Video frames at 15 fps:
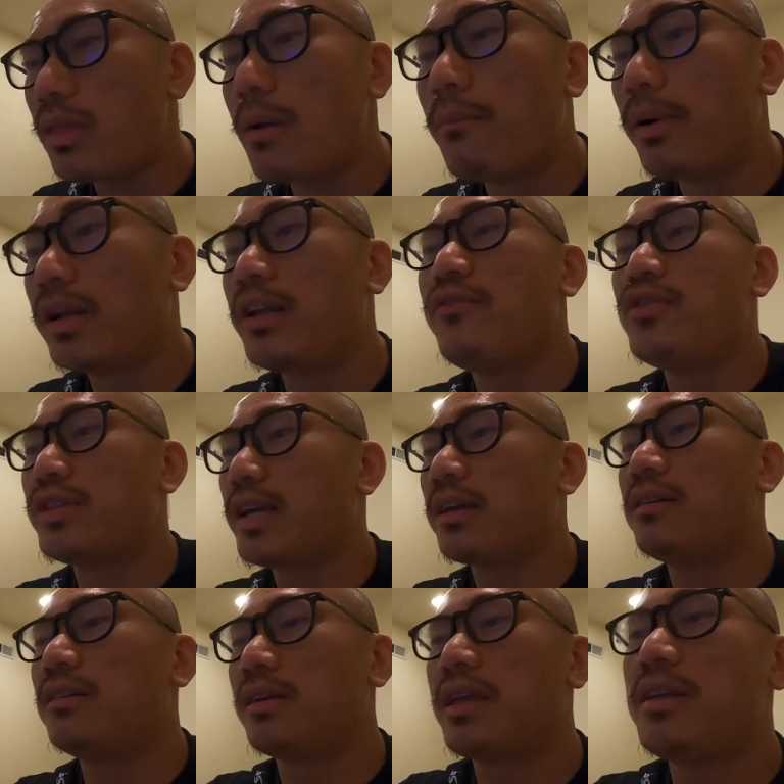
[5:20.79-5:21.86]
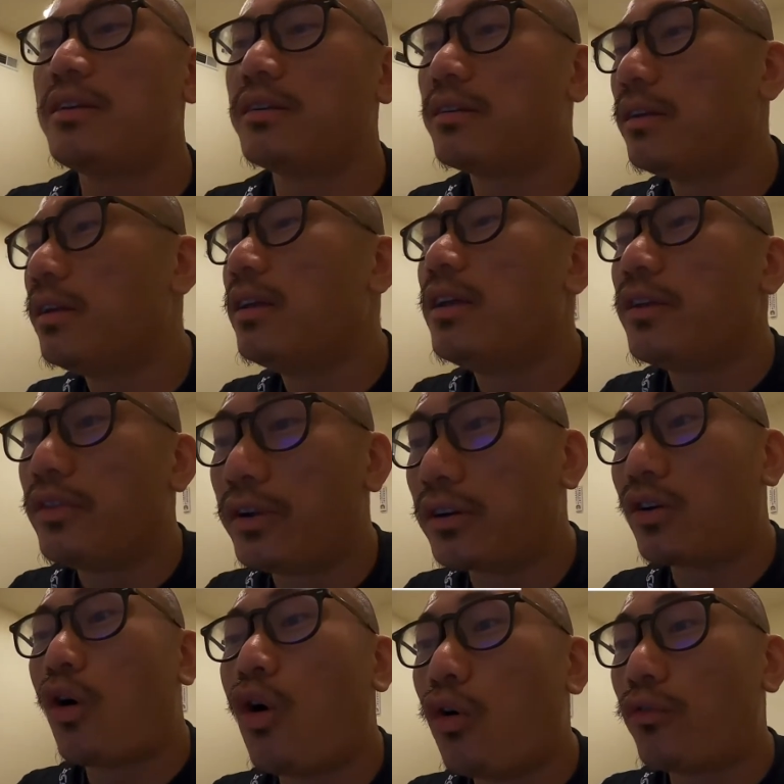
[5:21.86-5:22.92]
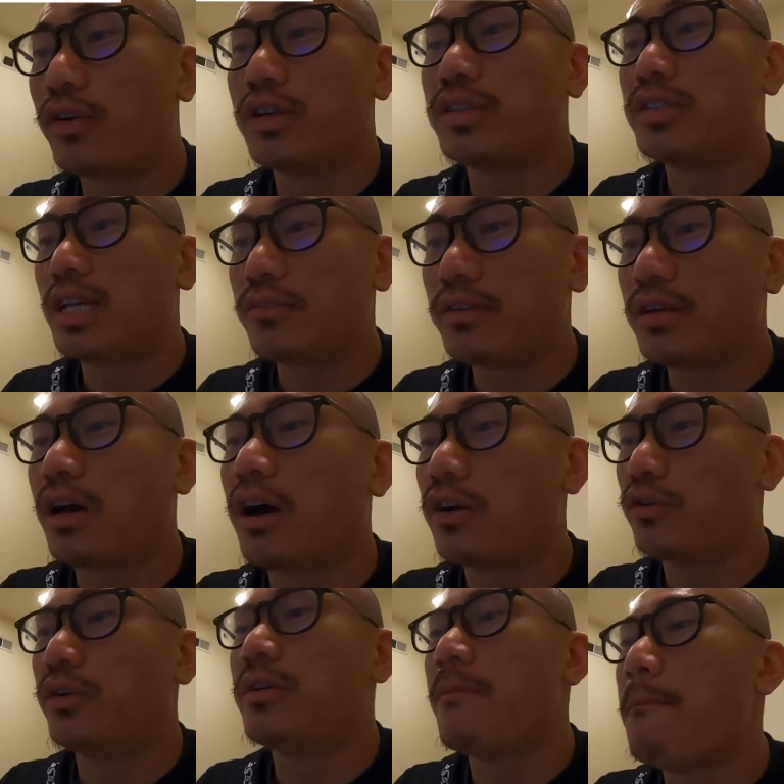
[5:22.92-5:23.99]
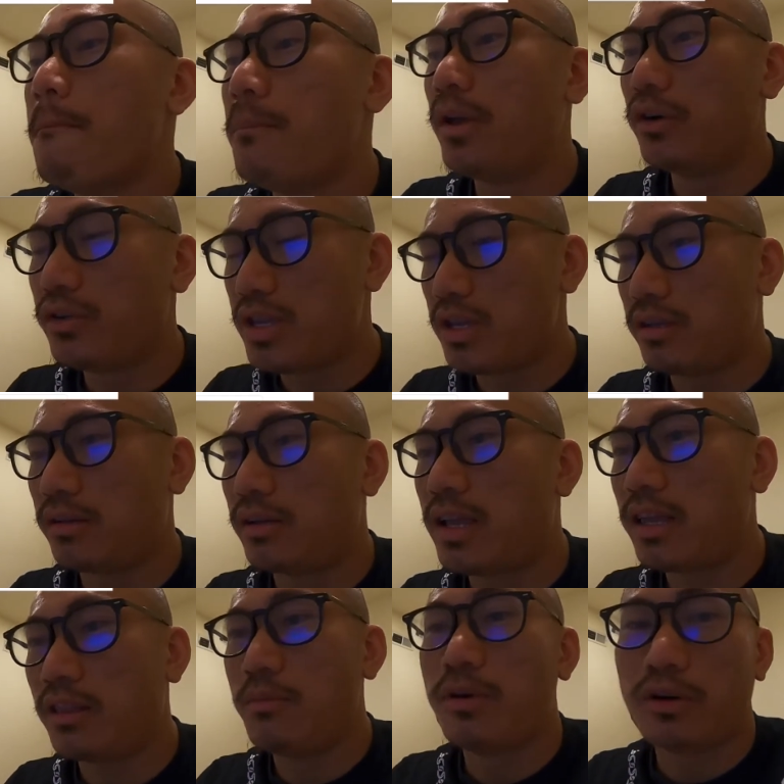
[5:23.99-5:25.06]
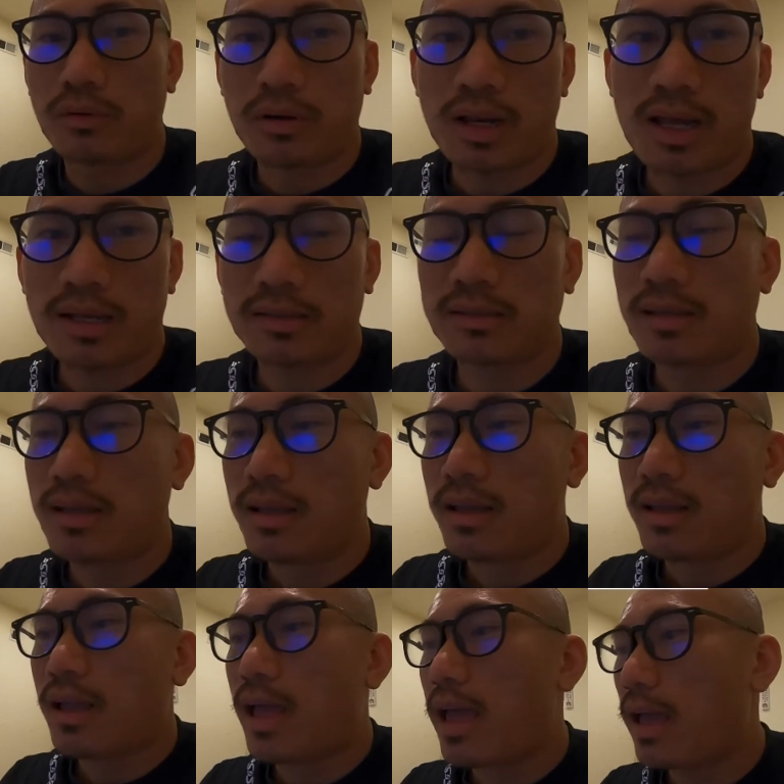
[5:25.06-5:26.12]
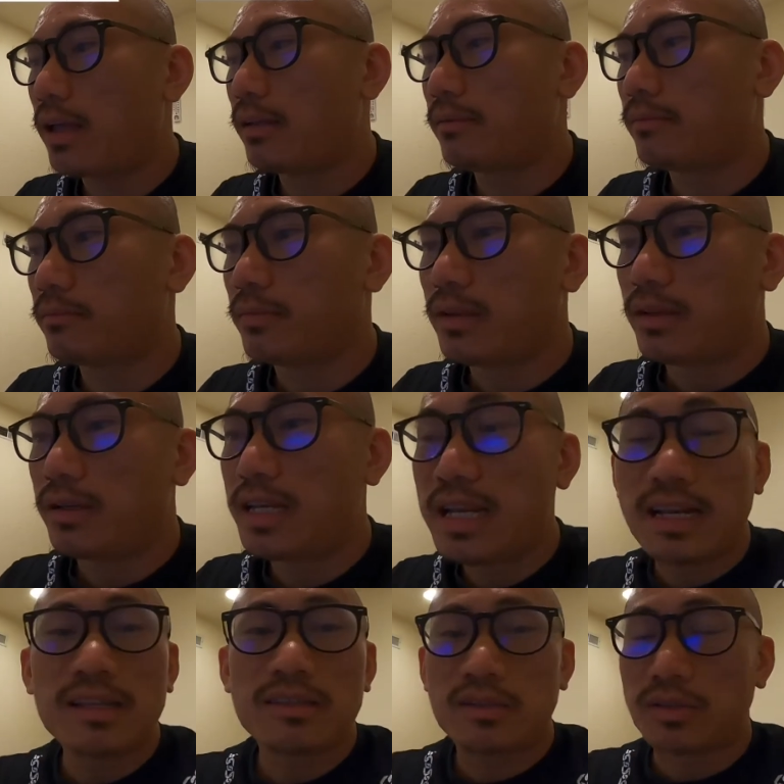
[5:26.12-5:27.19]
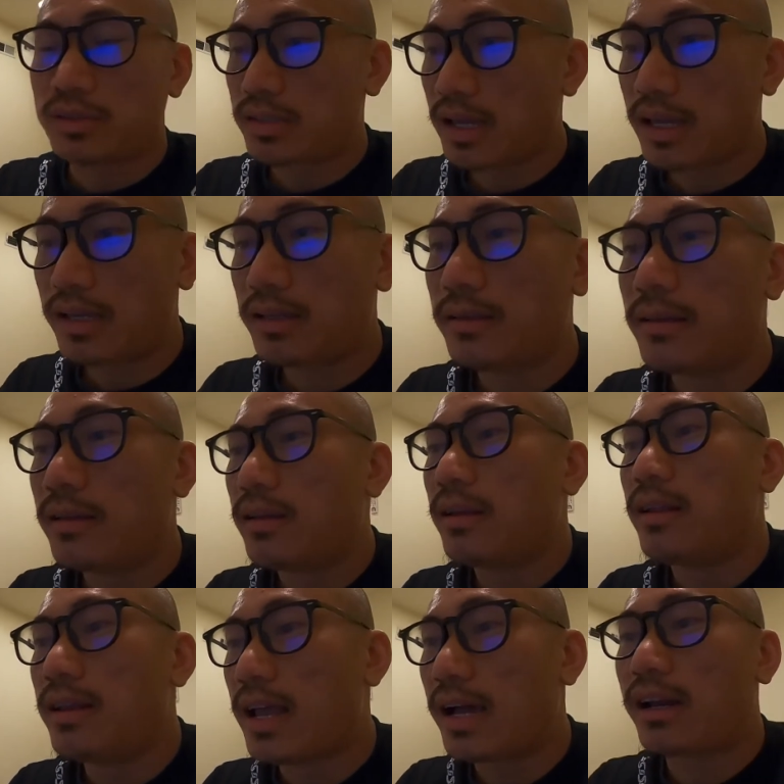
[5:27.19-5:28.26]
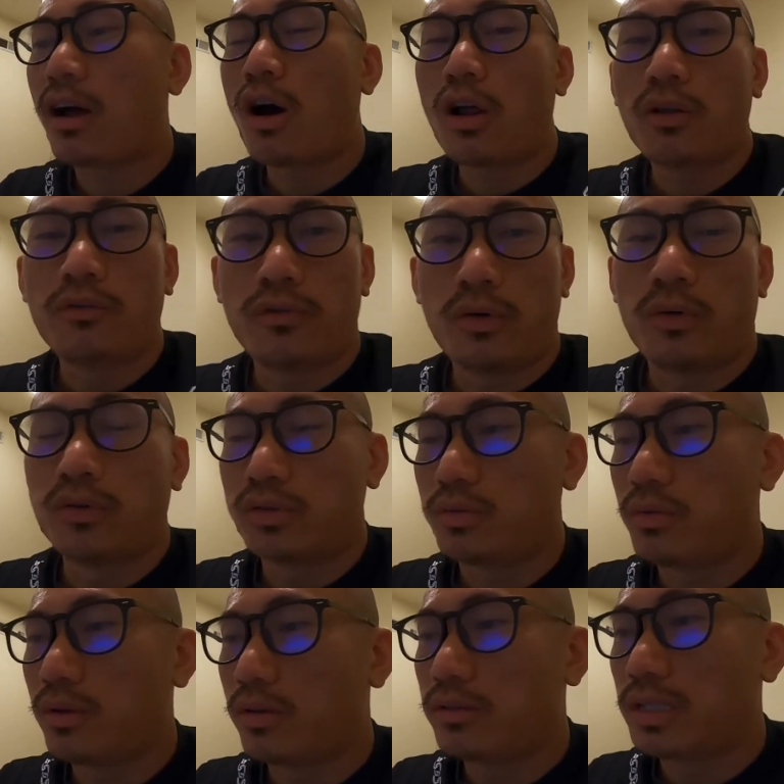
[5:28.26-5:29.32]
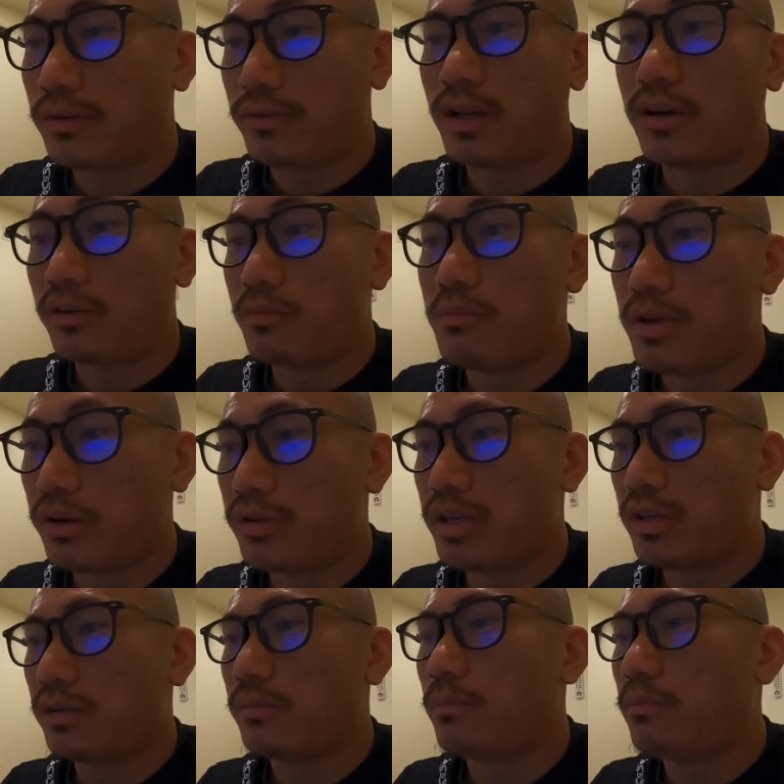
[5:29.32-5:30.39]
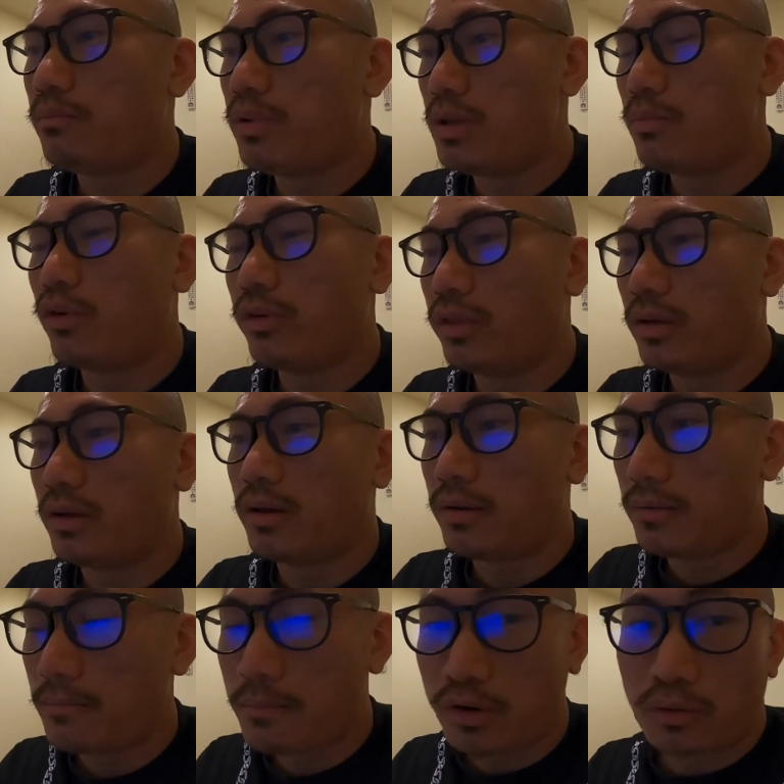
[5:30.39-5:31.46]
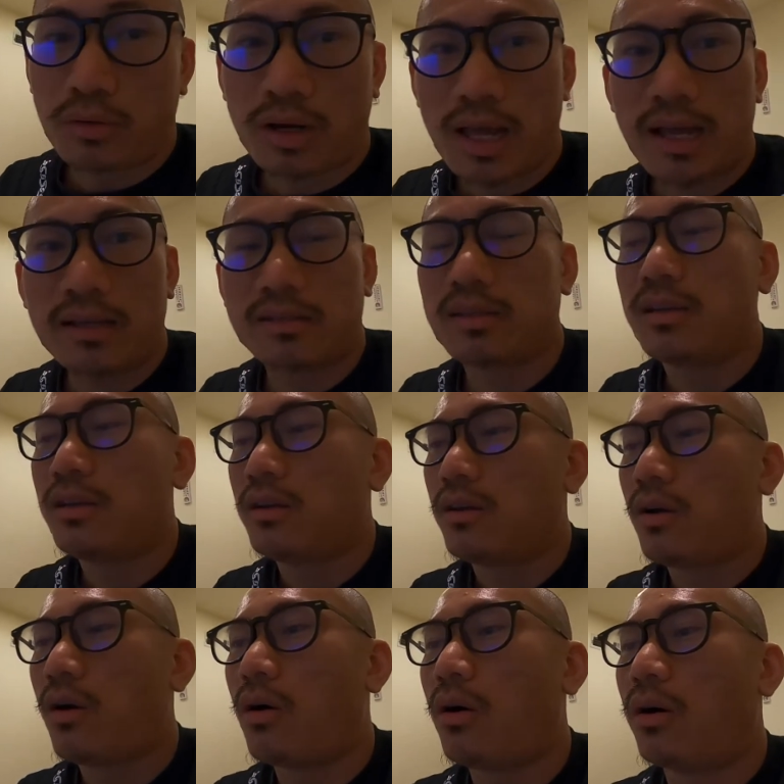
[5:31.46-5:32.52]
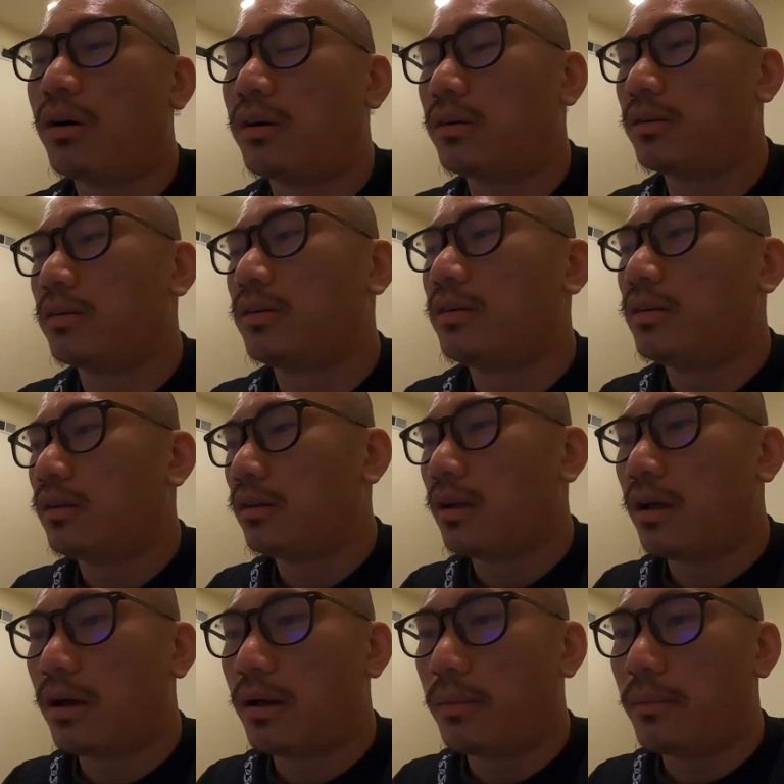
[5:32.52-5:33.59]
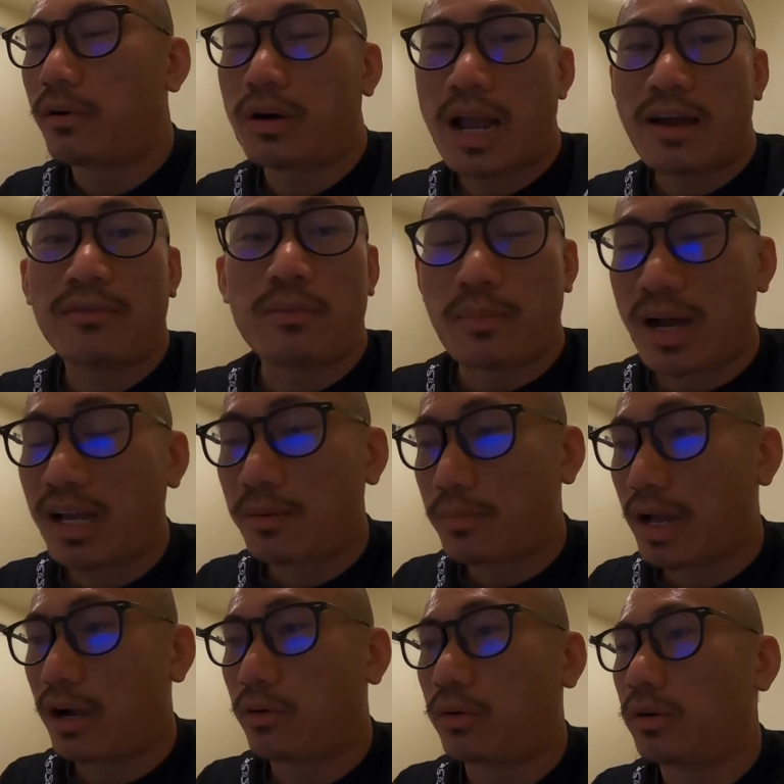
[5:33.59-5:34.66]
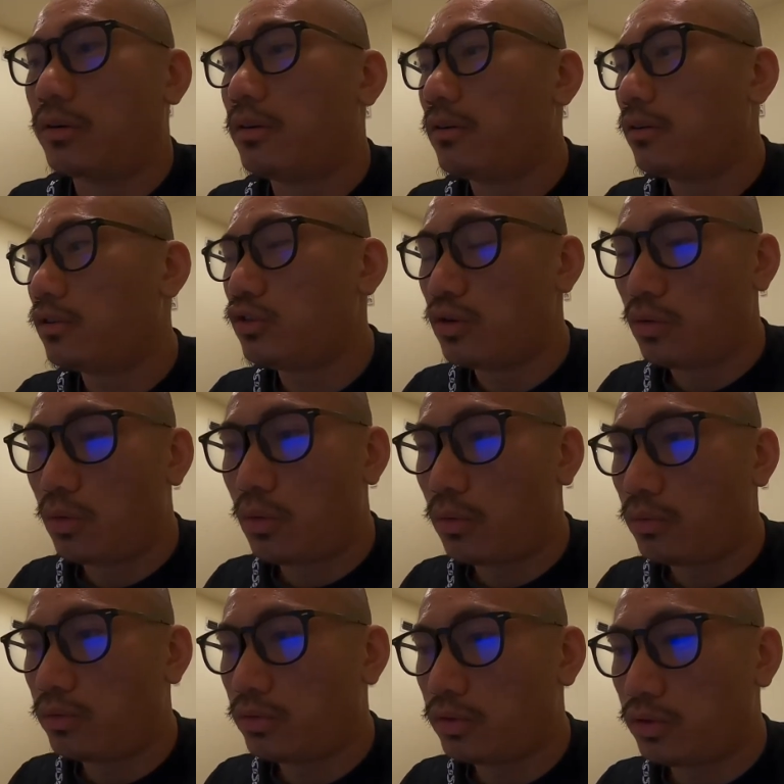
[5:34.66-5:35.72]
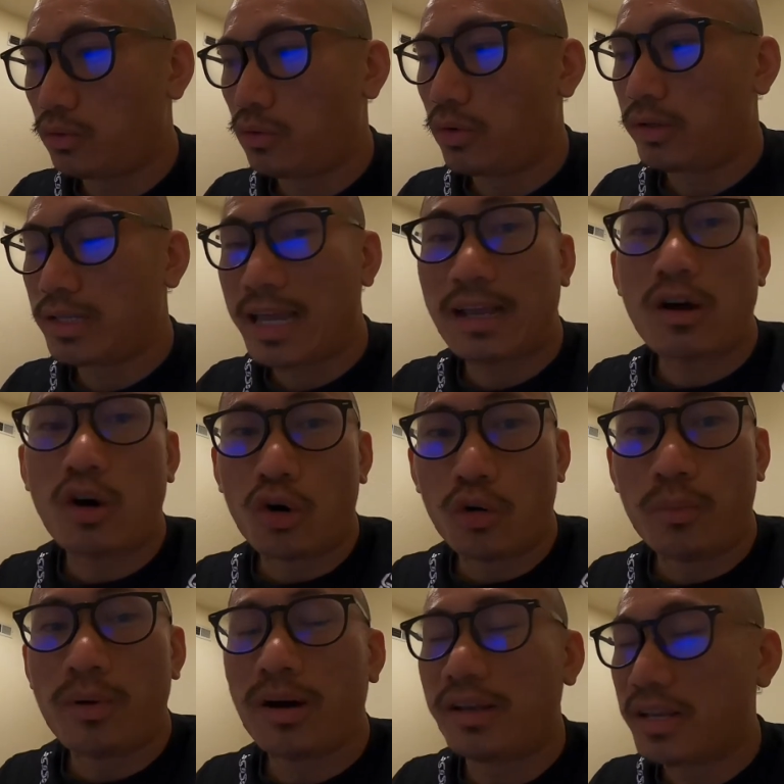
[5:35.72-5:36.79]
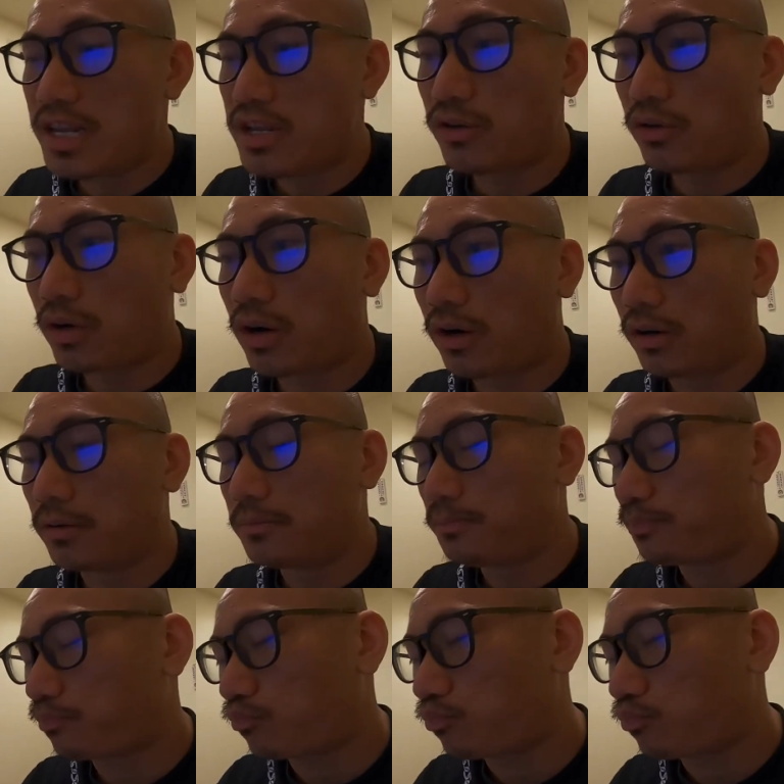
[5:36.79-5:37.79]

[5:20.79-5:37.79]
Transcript: But if you take a look here, there are over 700 million in the middle class. And needless to say, not all of those 700 million people in the middle class are or have the buying power to take home a NIO car.